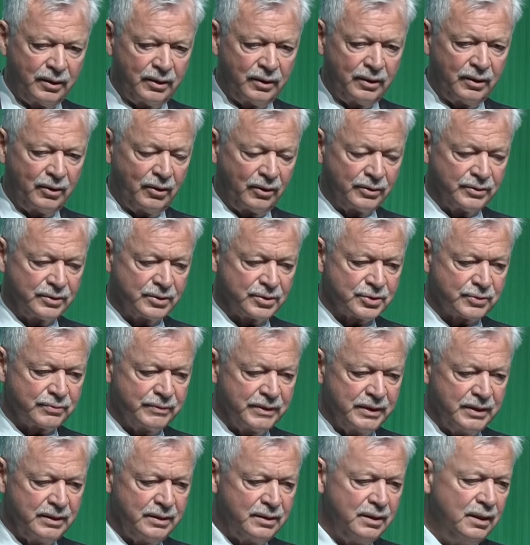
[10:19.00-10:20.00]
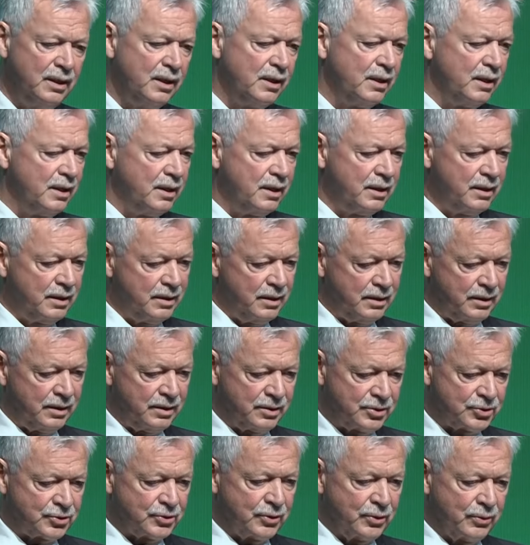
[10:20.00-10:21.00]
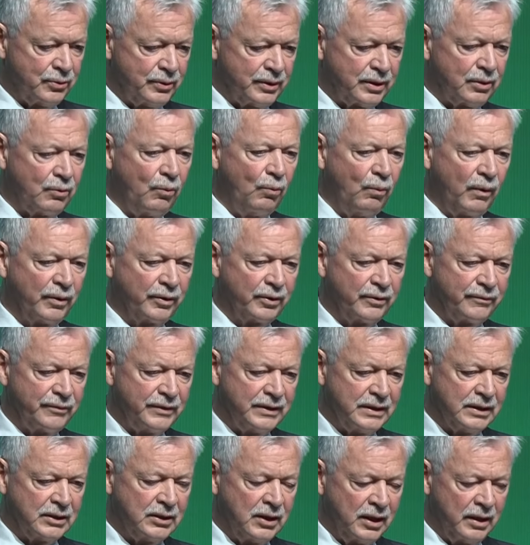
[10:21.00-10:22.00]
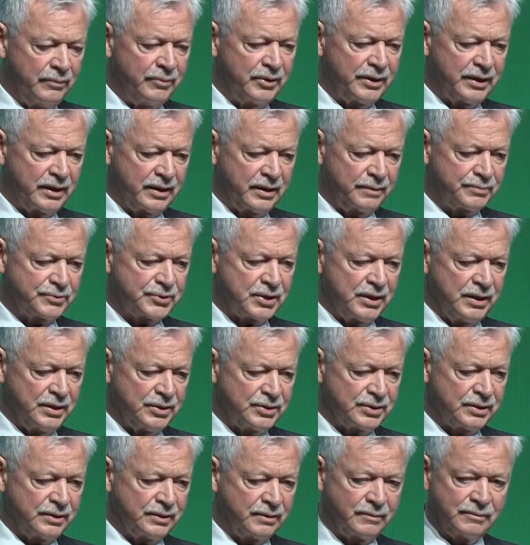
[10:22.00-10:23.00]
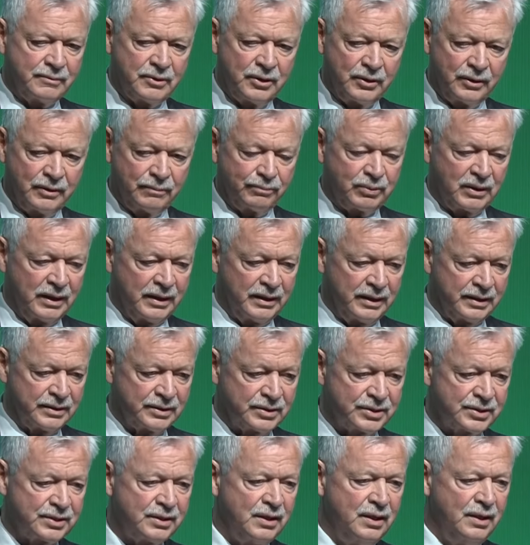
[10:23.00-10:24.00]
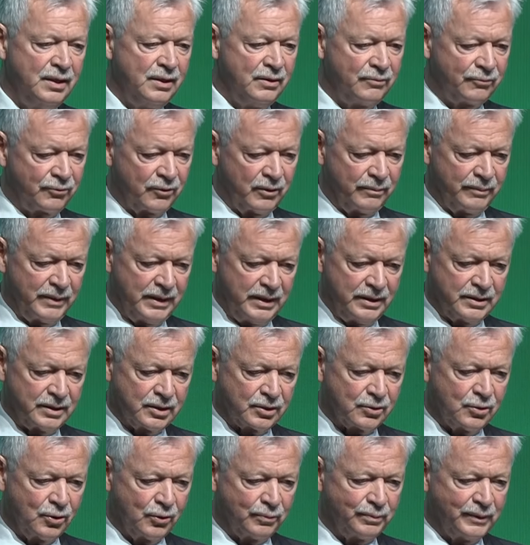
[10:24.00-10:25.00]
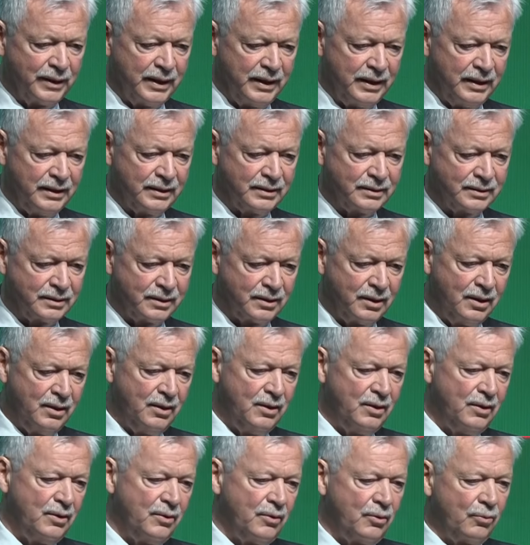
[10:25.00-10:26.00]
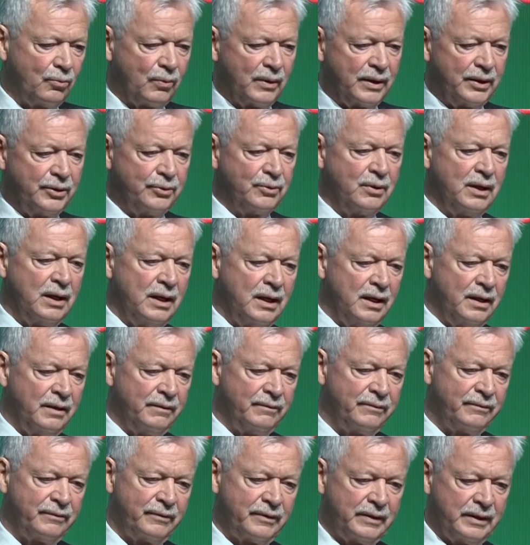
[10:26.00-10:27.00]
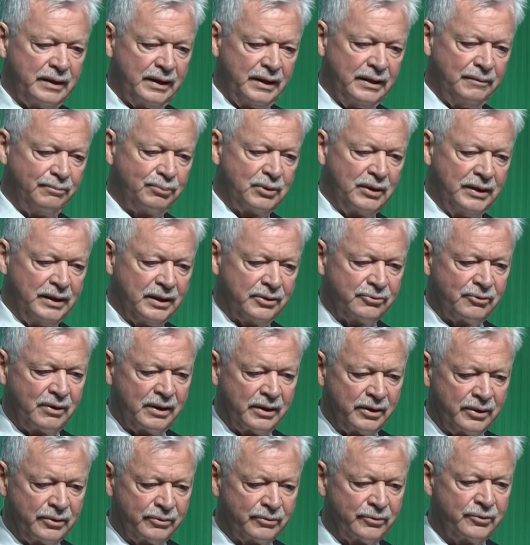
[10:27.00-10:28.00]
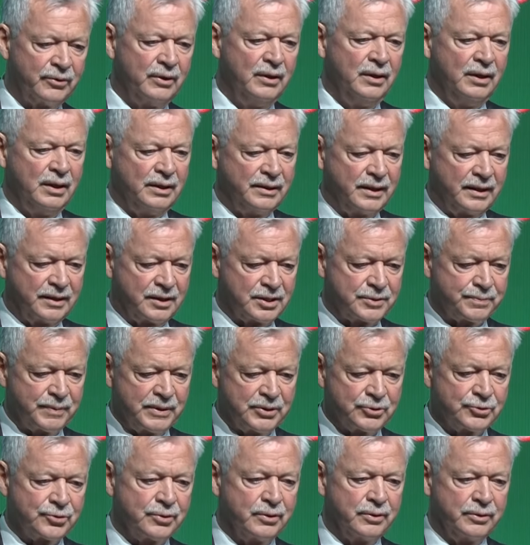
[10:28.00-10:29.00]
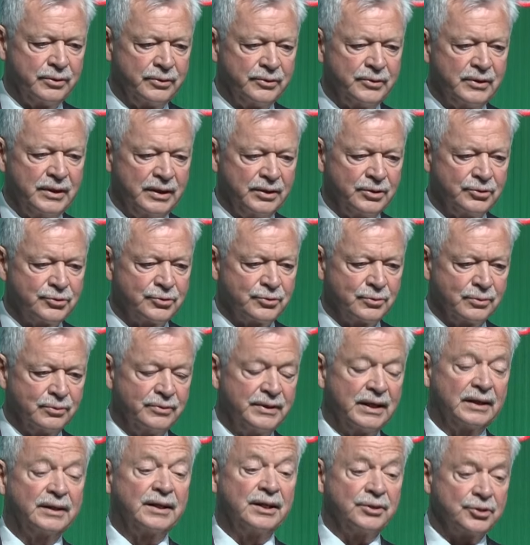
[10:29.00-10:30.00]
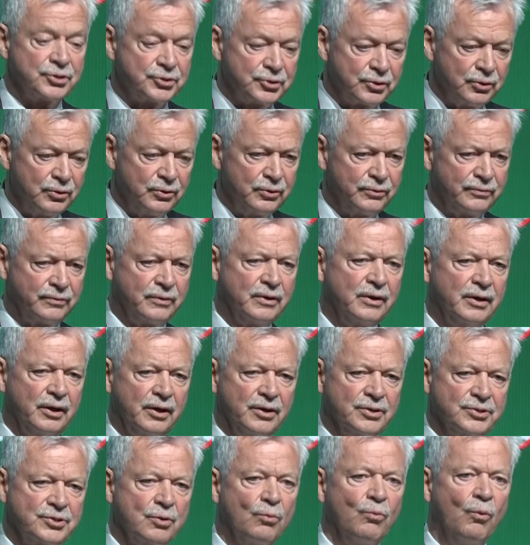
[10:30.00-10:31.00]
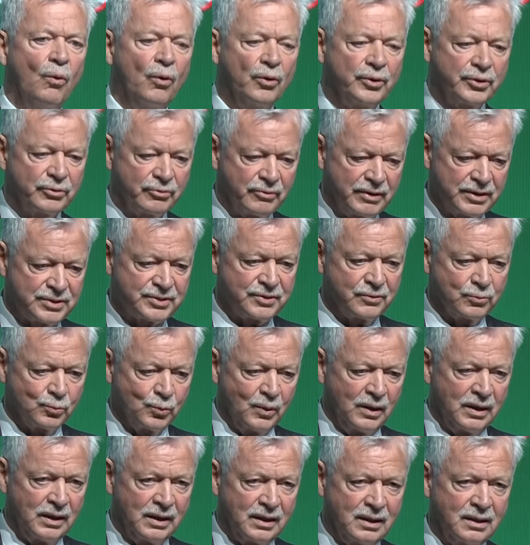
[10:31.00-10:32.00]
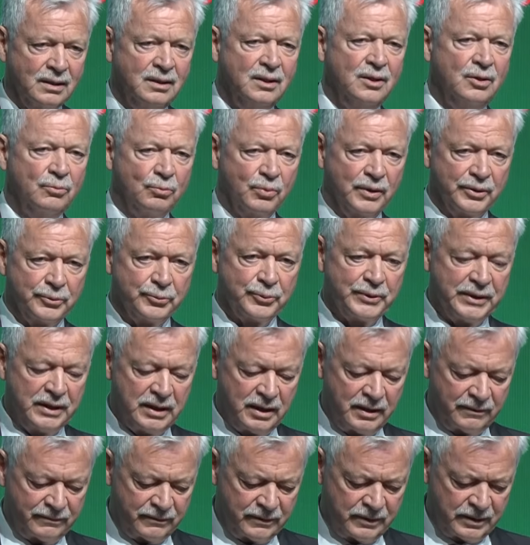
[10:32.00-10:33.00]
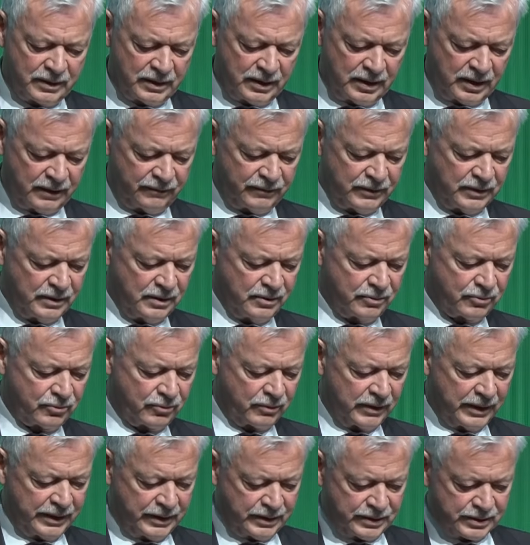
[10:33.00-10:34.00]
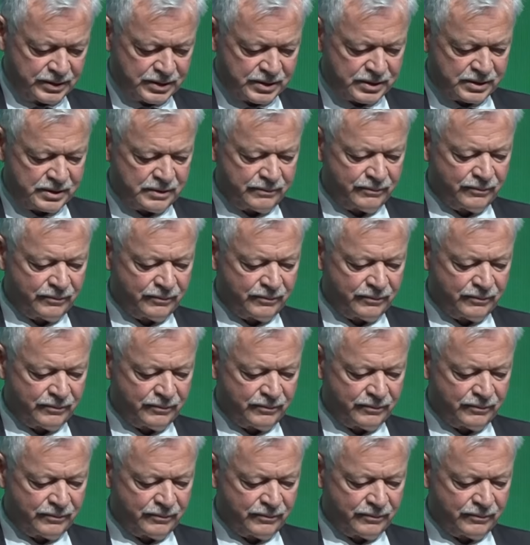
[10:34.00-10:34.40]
on the screen is showing one of the climate adaptation plans from inner Copenhagen, where you have a playground that has been turned into, that can serve as a water reservoir when we have heavy rains.